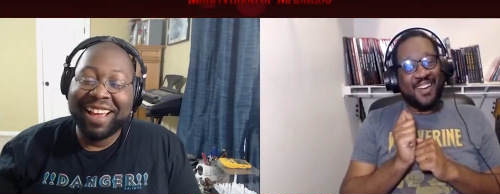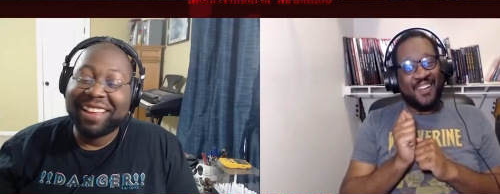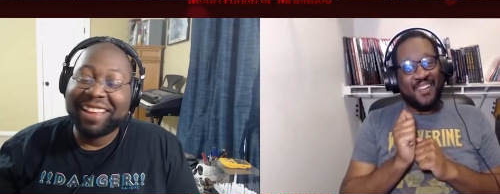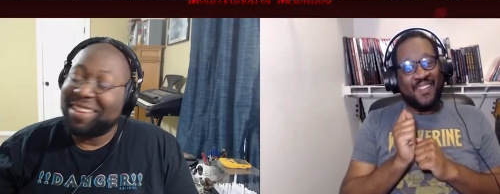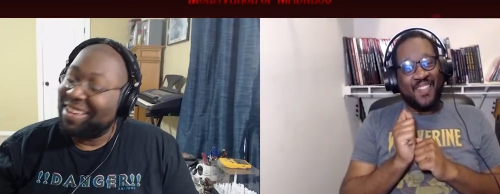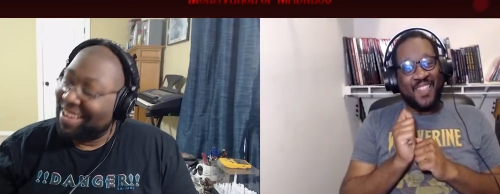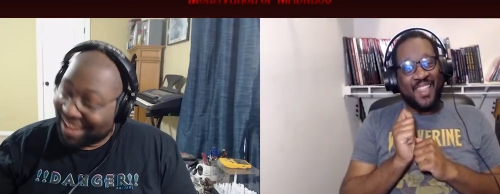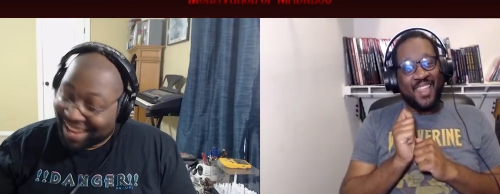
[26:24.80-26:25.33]

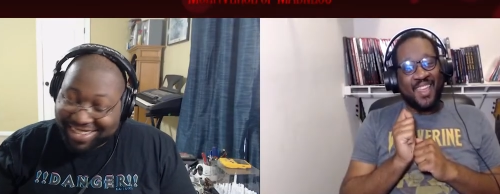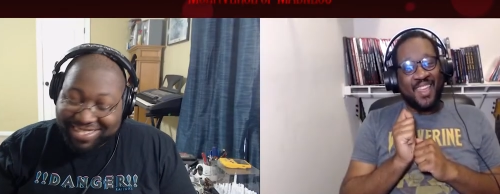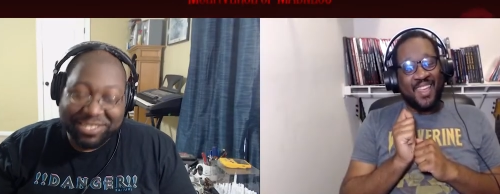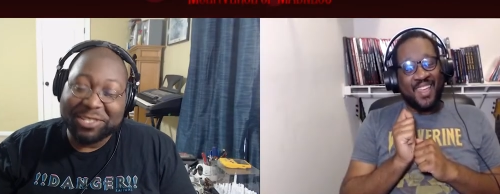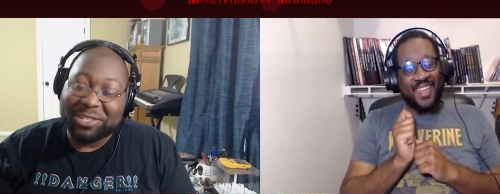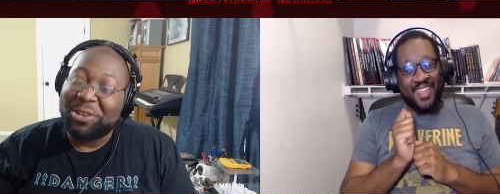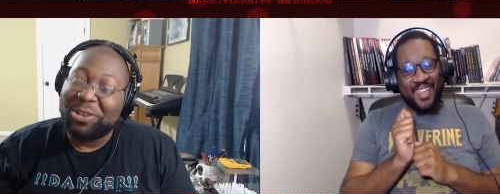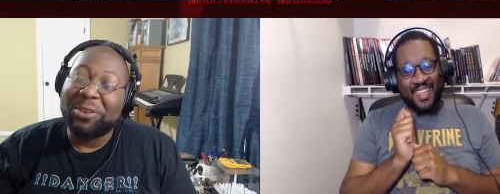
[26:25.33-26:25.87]
Speaker 1: Yes,
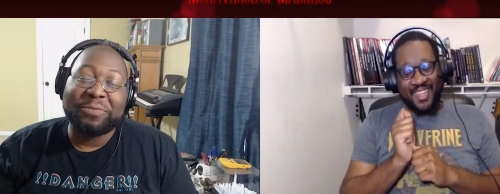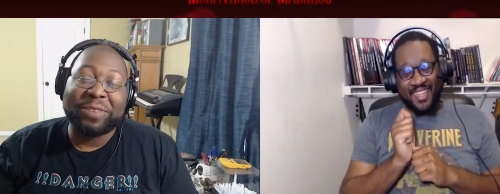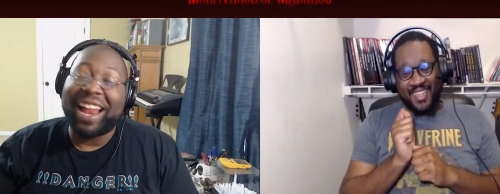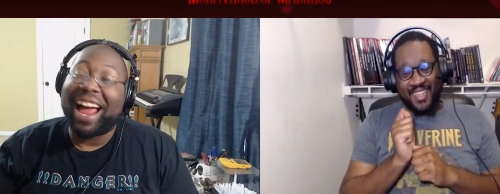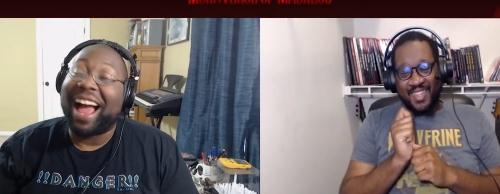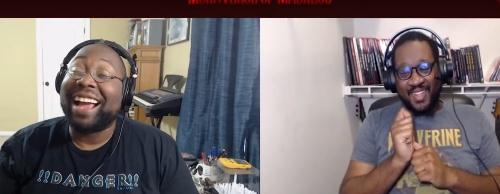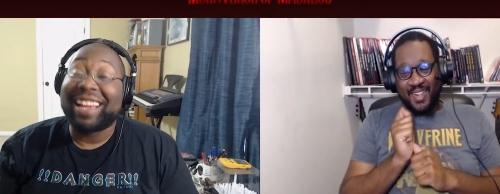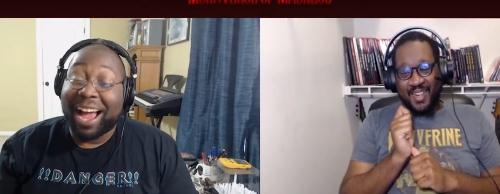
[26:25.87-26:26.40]
you do, but
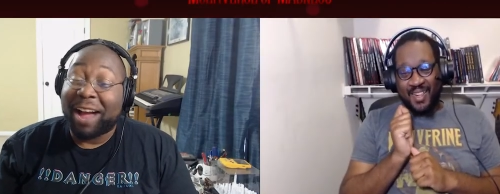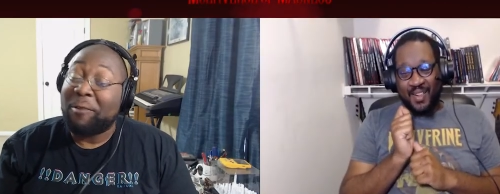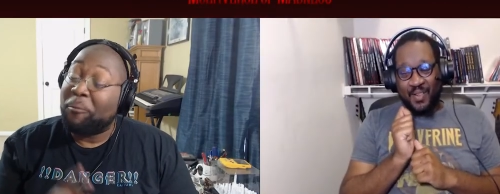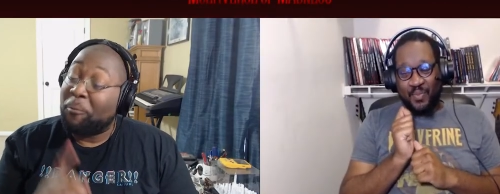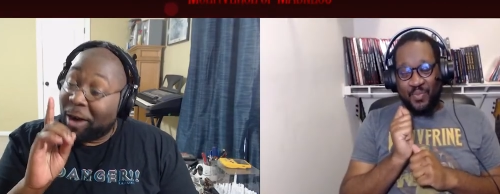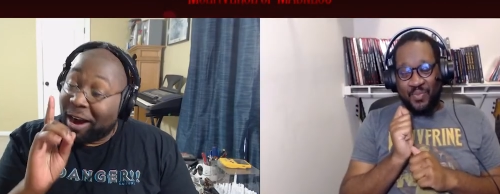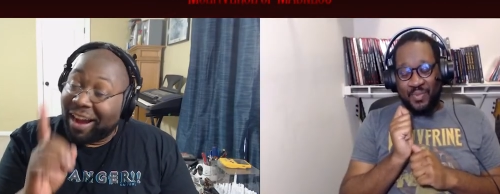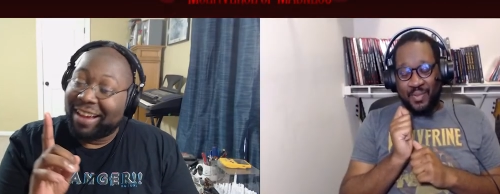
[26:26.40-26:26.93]
I got
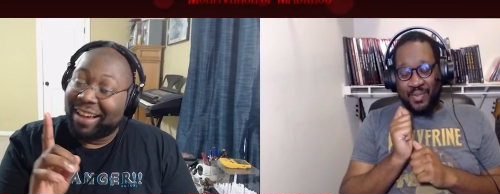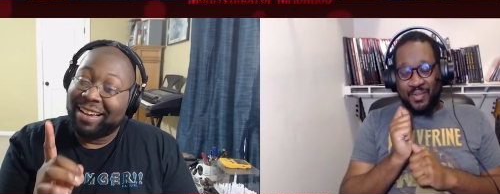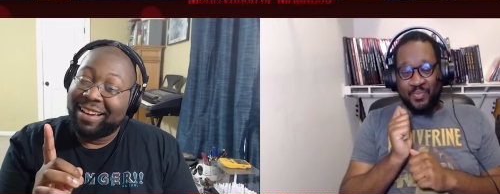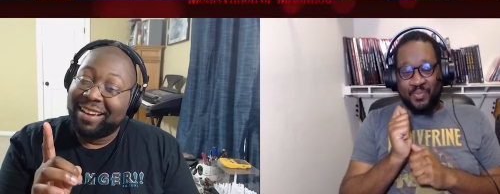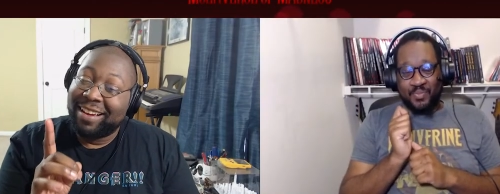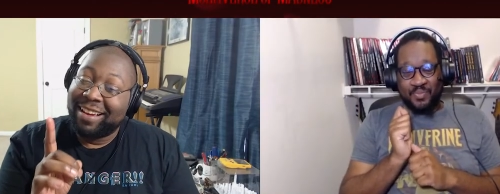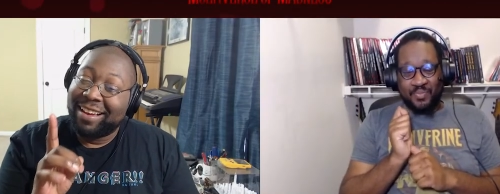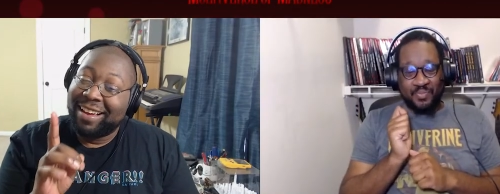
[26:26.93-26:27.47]
one.
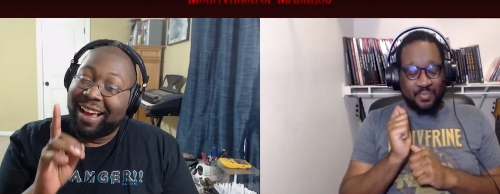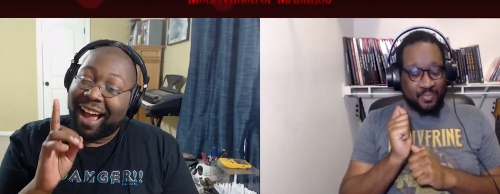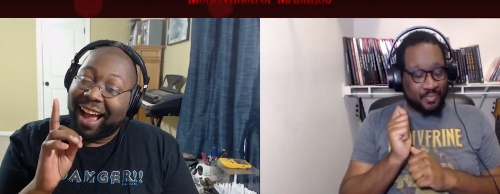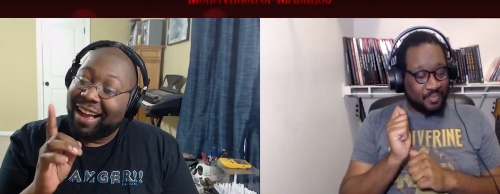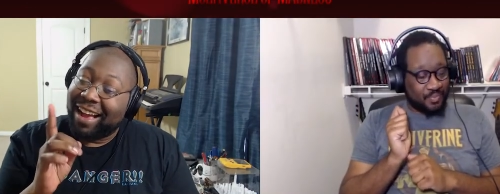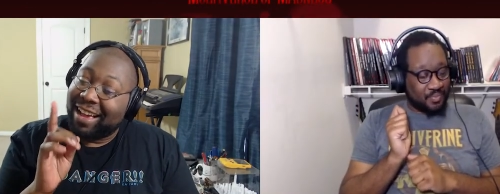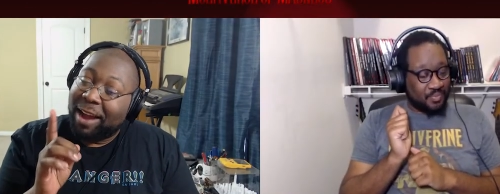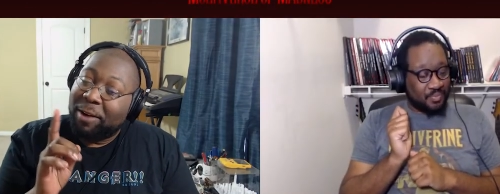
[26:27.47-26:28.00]

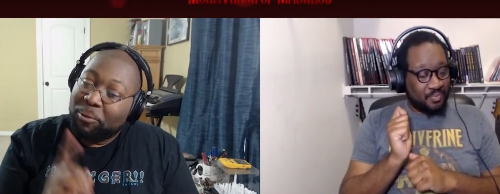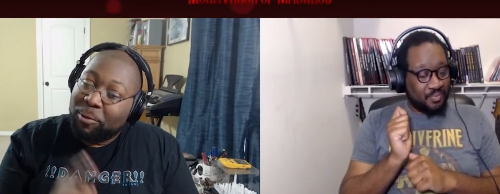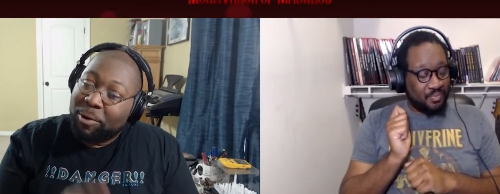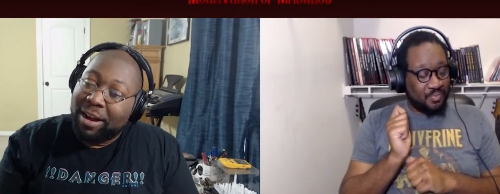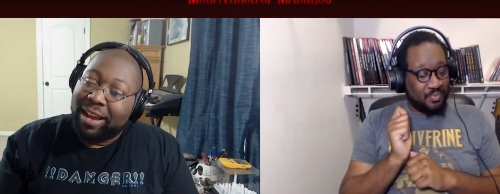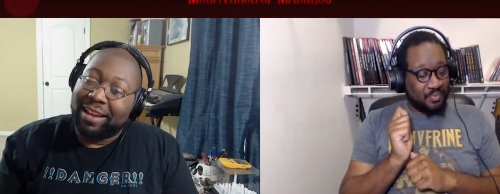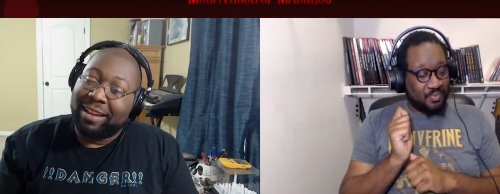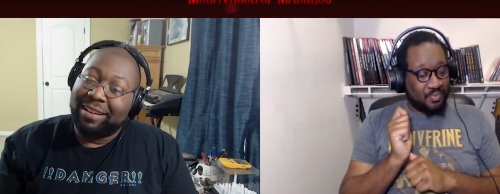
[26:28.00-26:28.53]
I got
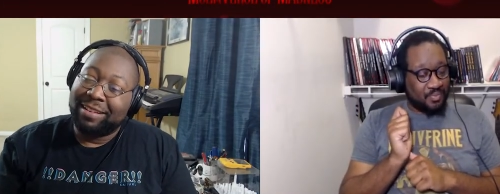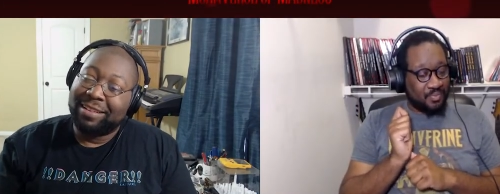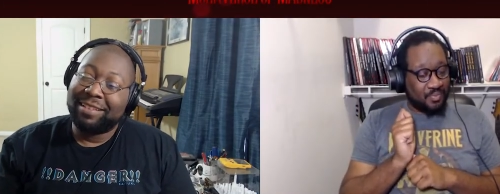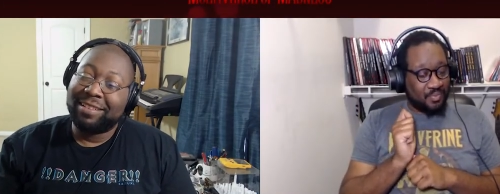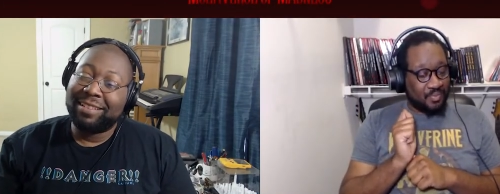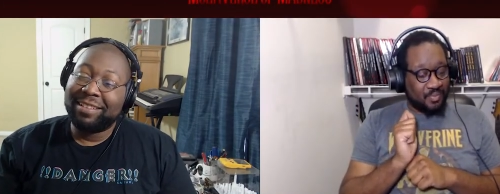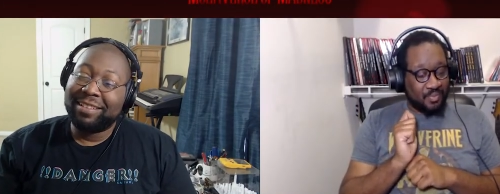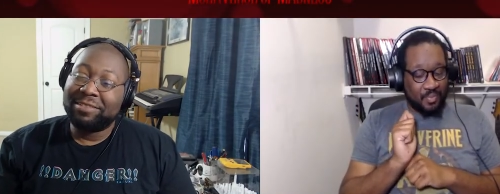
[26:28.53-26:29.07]
one.
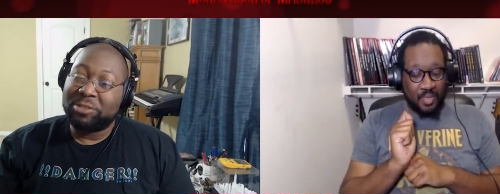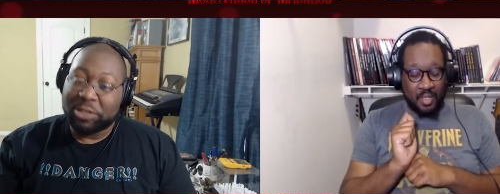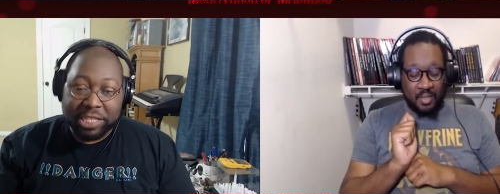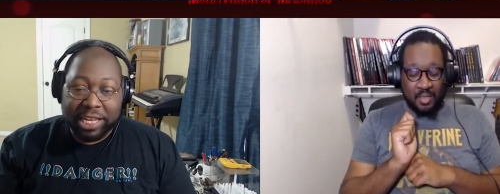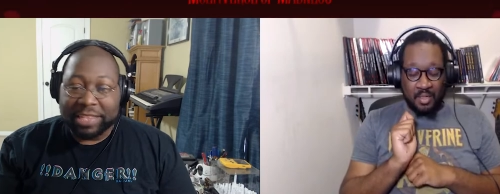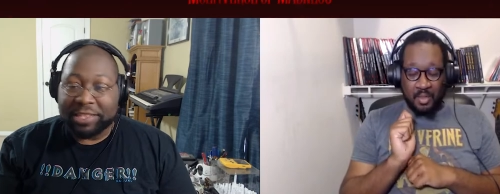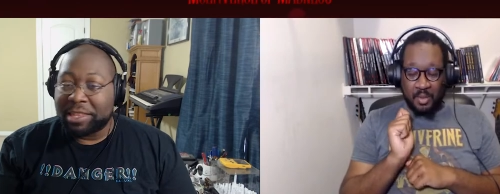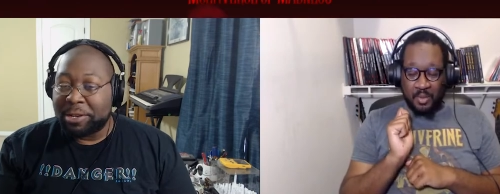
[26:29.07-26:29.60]
Just so,
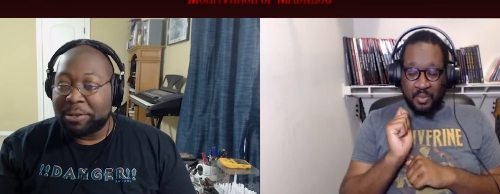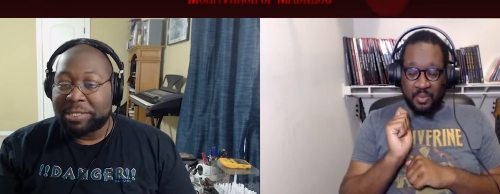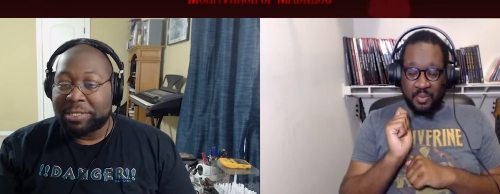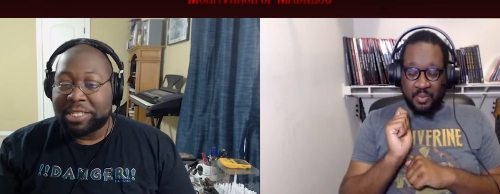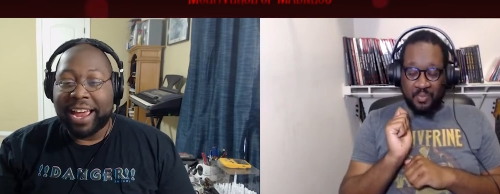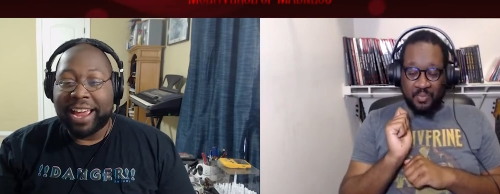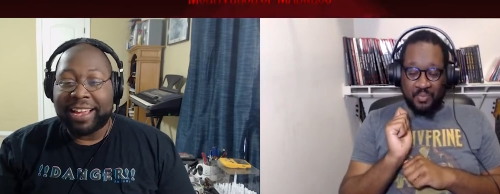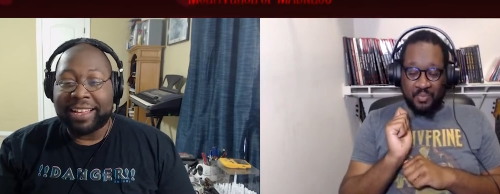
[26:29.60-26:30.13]
like the little
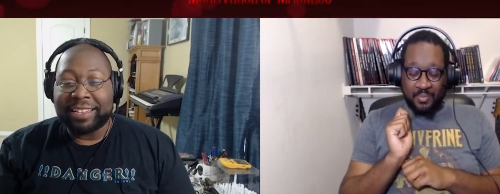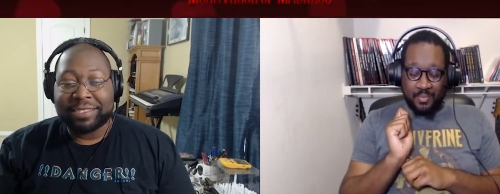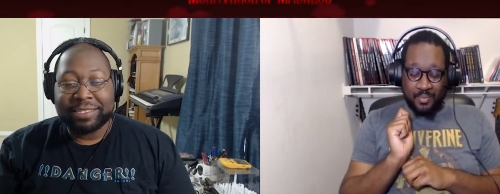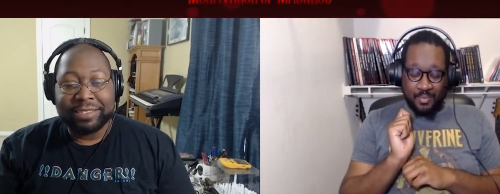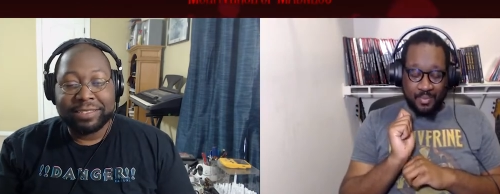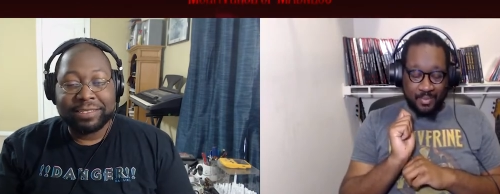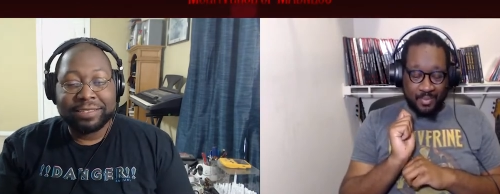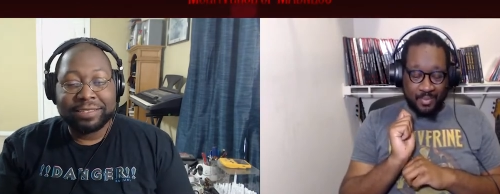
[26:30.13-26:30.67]
giants.